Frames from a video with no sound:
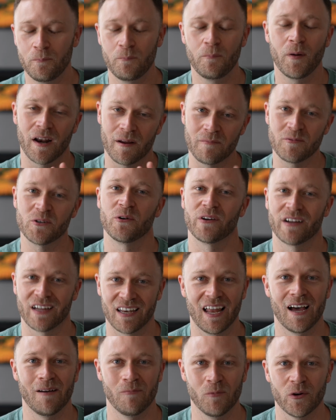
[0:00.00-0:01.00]
but I'm doing a
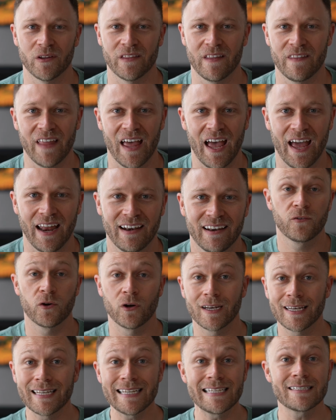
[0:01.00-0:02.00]
lot more than that. For
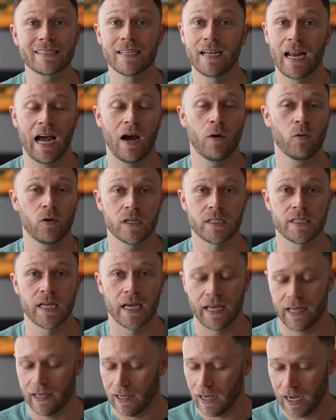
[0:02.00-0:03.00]
at least an hour a
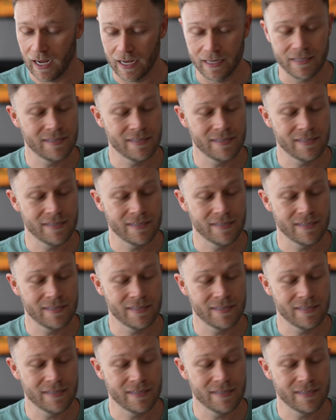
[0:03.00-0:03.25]
day, I